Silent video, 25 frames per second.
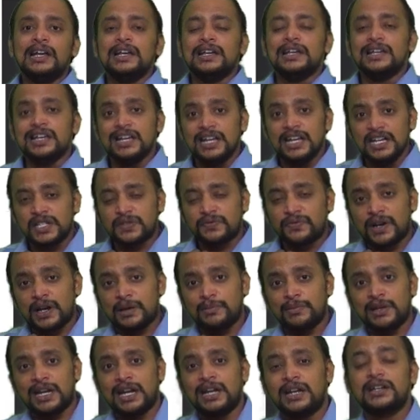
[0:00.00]
is
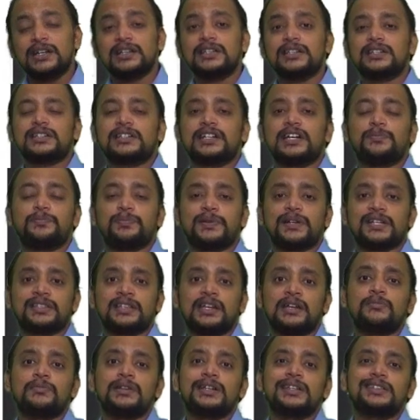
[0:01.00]
from an unregistered
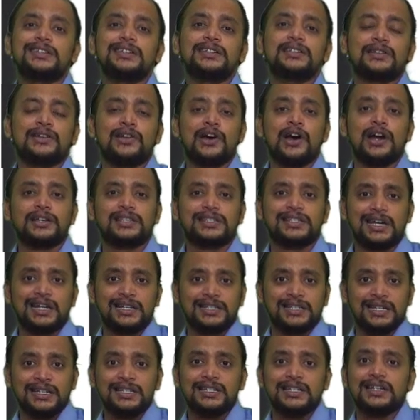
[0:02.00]
person means he is not
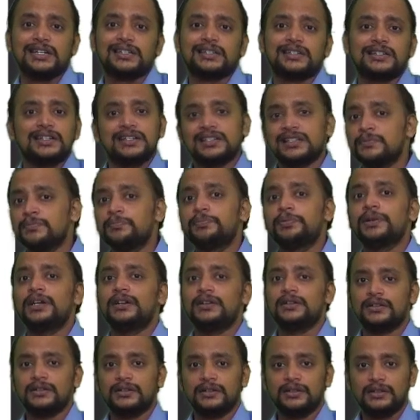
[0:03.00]
charging GST. Simple.
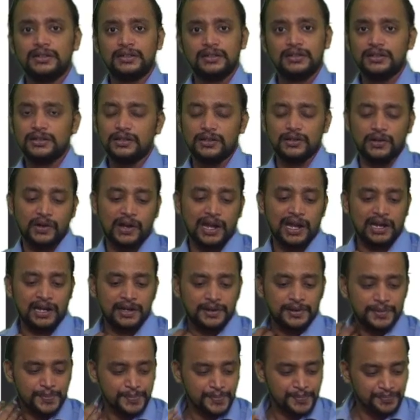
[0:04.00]

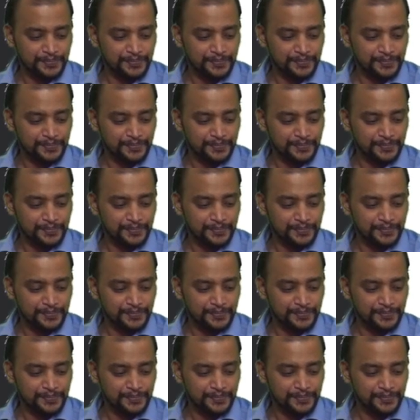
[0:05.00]
Okay.